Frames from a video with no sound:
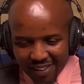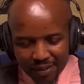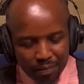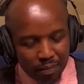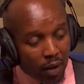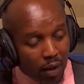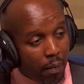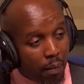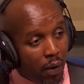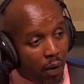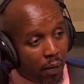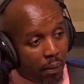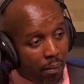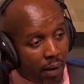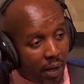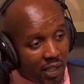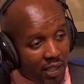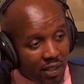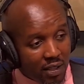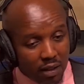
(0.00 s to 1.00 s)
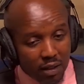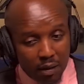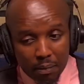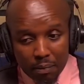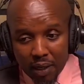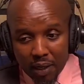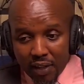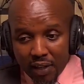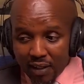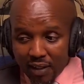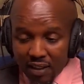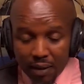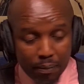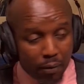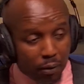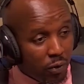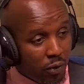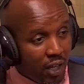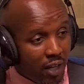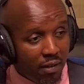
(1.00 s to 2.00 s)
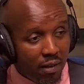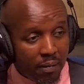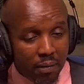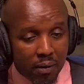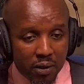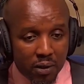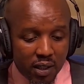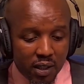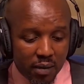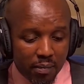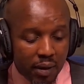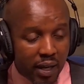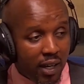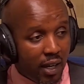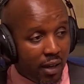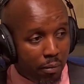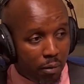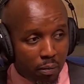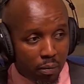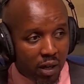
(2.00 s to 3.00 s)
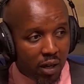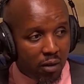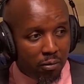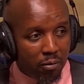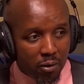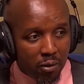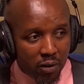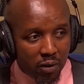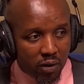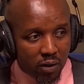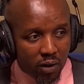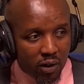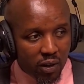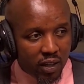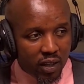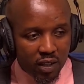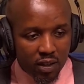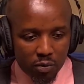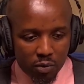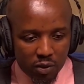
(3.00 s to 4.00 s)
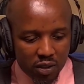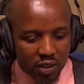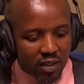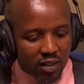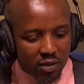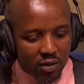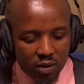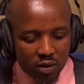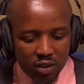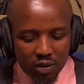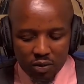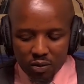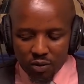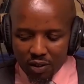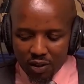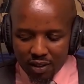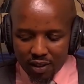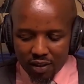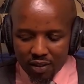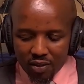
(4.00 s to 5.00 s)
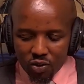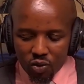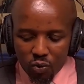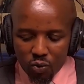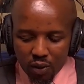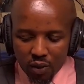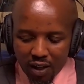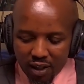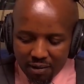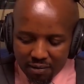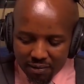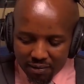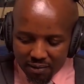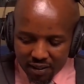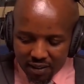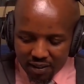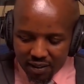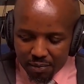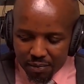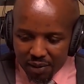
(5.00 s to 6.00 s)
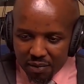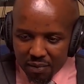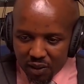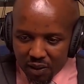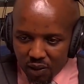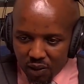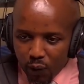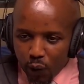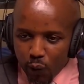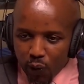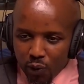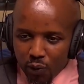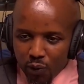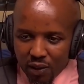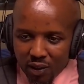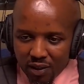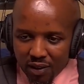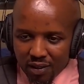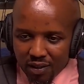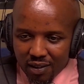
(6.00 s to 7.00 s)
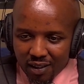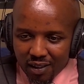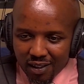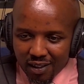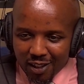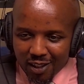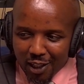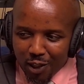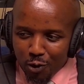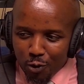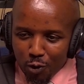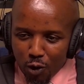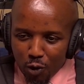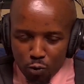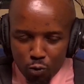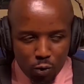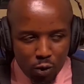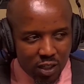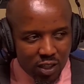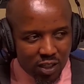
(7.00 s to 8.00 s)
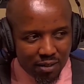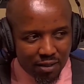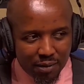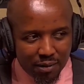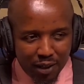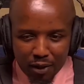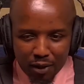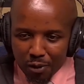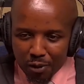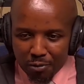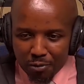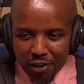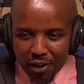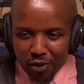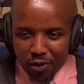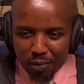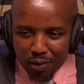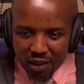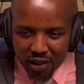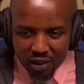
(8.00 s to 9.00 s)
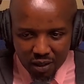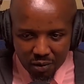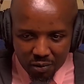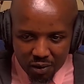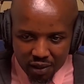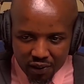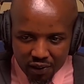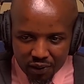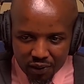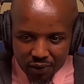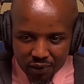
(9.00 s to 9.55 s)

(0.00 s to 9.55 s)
But the example you gave about buying a mobile phone, all that, we just not know. There's that joke we have sometimes at work when you're doing this. Saying, unanunua TV leo ikifika nyumbani inakuwa radio.